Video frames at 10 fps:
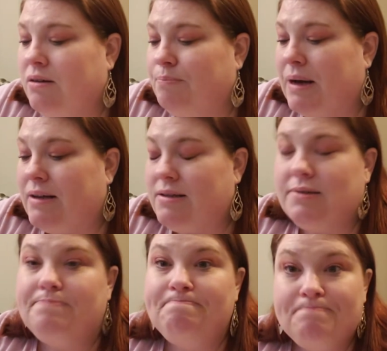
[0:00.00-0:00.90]

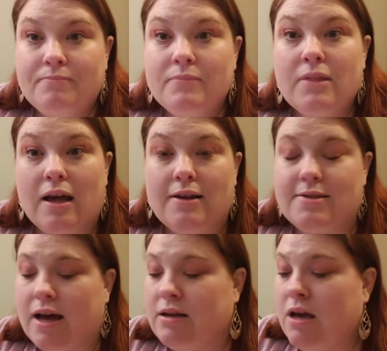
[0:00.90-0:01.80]
But that is
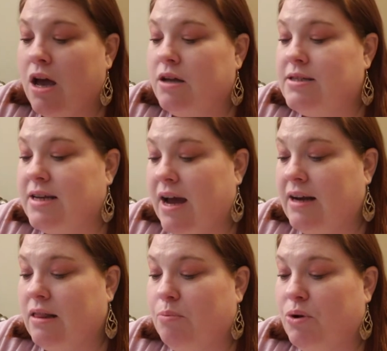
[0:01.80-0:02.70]
that.
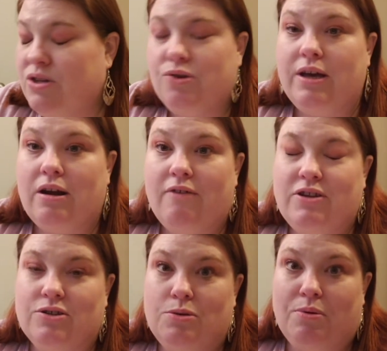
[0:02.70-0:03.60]
Tonight, the boys don't get off
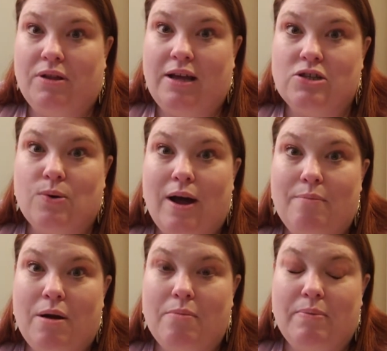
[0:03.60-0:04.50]
till super late, so
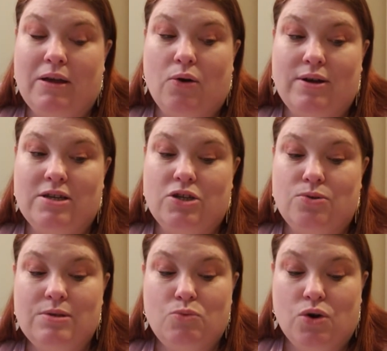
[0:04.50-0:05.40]
I'm probably going to
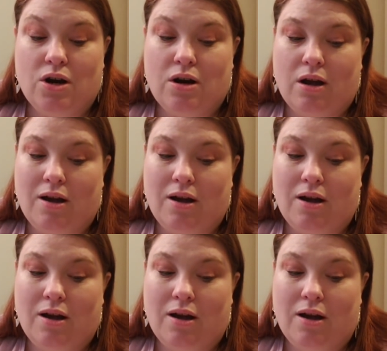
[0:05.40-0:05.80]
do some work.